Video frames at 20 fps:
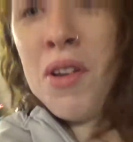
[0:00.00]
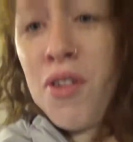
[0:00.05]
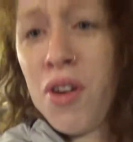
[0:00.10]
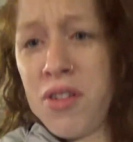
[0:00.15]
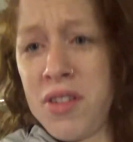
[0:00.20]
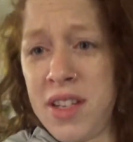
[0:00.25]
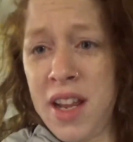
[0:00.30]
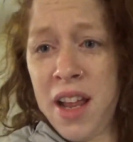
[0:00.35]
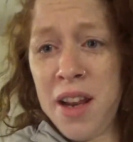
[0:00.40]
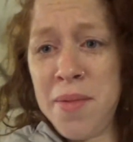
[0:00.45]

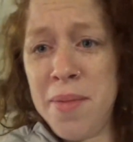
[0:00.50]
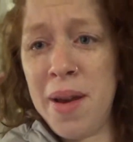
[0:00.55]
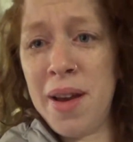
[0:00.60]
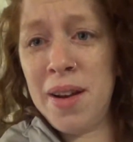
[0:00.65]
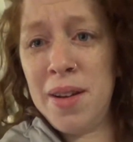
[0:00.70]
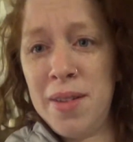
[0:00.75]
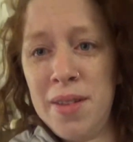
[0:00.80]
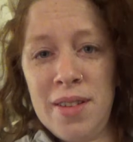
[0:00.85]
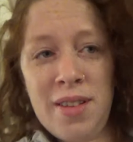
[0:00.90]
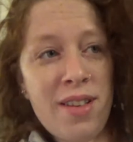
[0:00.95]
grossed out about
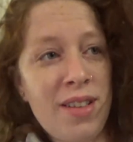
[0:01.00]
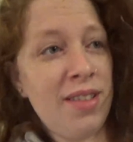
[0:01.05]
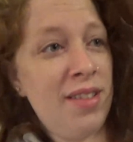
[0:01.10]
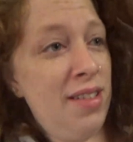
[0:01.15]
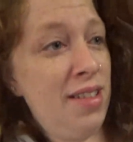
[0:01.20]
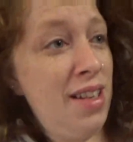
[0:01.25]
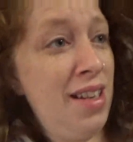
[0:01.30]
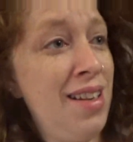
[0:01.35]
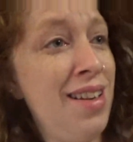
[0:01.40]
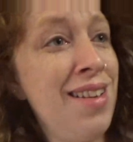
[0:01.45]
it,
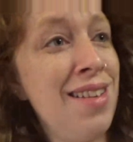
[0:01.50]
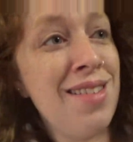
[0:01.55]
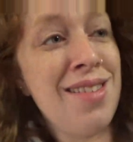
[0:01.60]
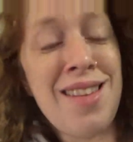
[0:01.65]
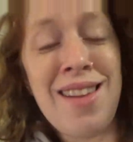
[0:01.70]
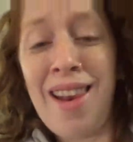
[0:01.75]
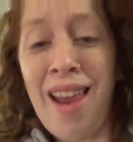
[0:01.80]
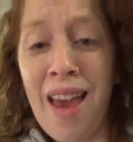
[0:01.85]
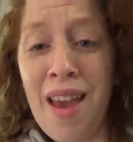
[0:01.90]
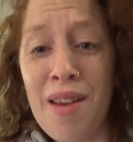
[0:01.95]
cause it is
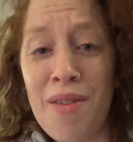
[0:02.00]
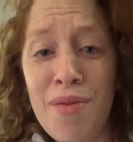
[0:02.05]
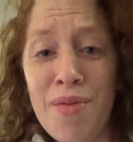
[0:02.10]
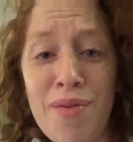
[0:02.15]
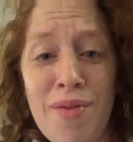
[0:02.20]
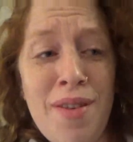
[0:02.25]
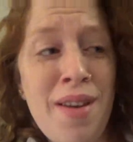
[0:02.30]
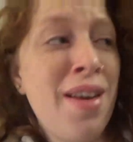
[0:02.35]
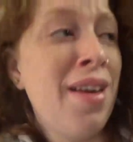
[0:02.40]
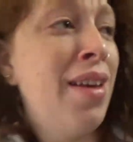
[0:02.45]

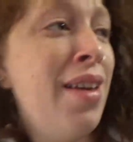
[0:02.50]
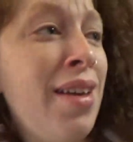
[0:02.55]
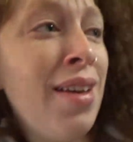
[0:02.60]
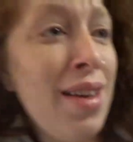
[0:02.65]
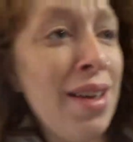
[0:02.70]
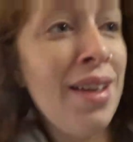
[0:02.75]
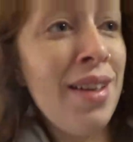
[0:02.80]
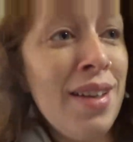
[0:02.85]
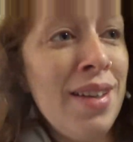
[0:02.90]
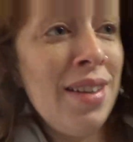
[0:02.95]
life.
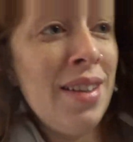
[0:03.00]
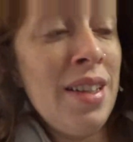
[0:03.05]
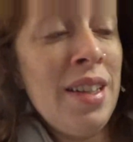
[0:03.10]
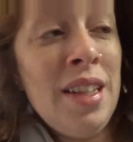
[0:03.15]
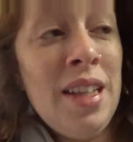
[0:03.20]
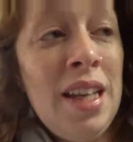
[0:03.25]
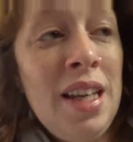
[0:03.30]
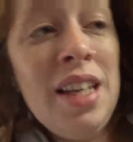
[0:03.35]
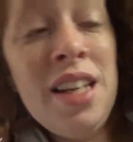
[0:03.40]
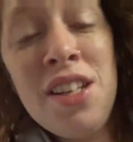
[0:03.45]

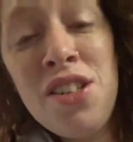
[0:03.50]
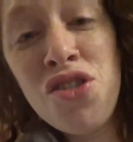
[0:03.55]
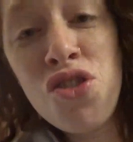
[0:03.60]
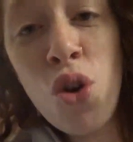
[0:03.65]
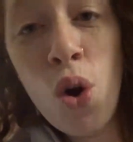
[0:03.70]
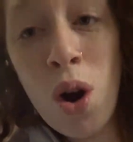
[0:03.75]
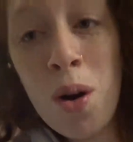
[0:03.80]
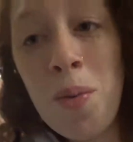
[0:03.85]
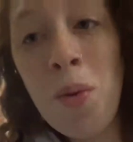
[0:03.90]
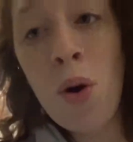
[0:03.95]
It is
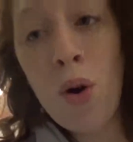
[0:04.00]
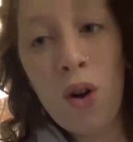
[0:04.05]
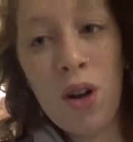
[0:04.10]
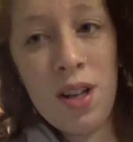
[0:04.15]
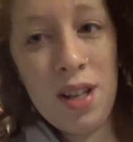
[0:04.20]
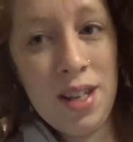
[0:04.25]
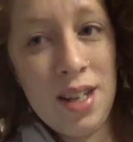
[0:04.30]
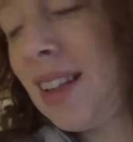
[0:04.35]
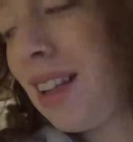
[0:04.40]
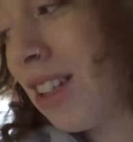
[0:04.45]
normal.
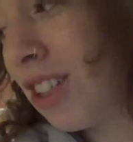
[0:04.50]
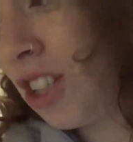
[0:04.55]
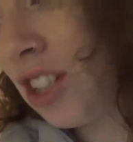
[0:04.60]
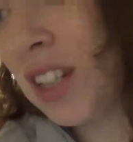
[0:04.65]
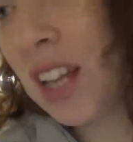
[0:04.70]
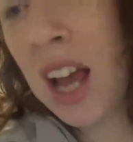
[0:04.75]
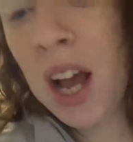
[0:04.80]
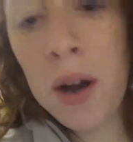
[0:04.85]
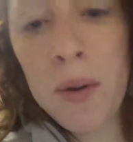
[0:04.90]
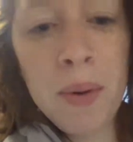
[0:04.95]
That's just
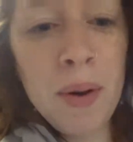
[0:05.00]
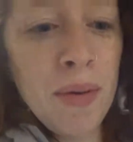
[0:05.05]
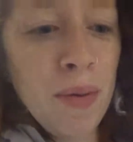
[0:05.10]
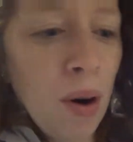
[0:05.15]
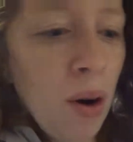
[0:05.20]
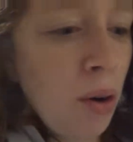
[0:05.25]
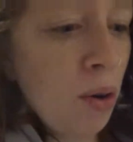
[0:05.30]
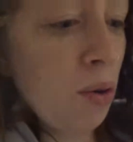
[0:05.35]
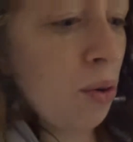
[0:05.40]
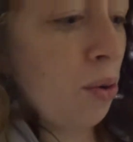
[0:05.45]
how we
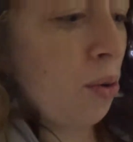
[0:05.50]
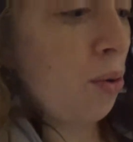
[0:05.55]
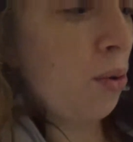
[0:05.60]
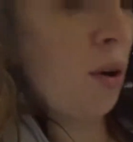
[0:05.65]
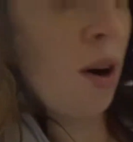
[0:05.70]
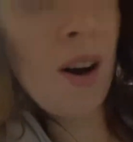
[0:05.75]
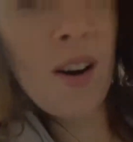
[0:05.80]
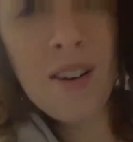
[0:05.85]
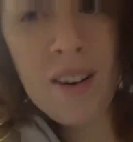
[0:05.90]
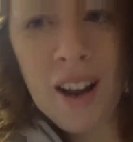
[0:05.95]
roll
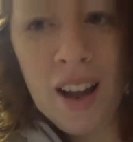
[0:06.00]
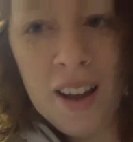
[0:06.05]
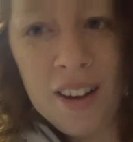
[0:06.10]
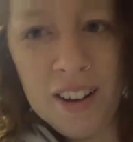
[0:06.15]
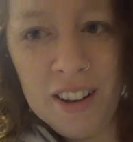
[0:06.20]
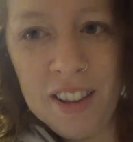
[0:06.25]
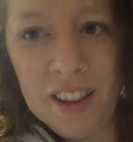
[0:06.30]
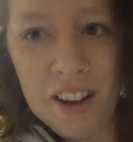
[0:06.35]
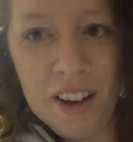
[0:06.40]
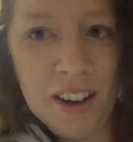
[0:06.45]
on out
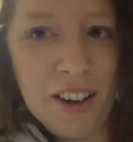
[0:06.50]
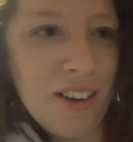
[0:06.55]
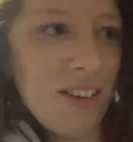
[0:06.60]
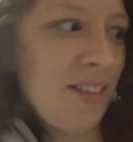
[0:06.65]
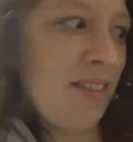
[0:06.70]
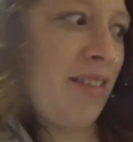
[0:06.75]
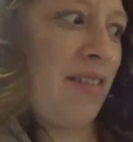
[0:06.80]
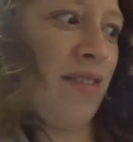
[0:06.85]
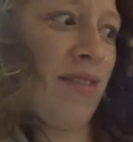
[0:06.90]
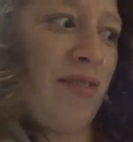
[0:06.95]
of there,
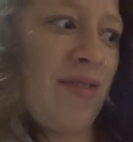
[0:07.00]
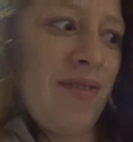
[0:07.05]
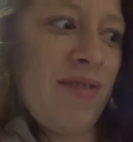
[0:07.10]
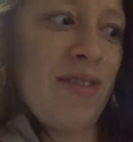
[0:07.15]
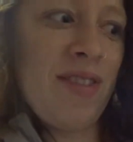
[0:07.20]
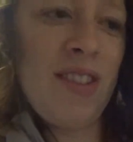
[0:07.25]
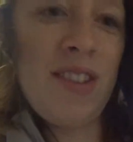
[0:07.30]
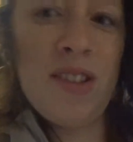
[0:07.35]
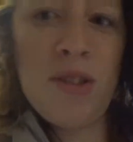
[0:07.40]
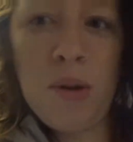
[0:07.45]

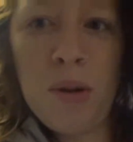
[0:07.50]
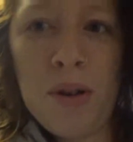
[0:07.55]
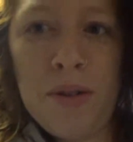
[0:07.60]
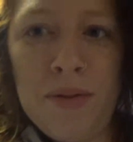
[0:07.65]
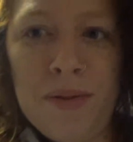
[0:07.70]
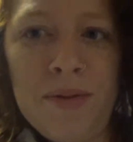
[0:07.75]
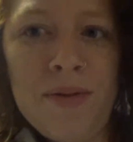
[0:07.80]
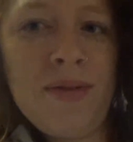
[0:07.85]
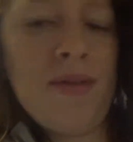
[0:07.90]
sort of.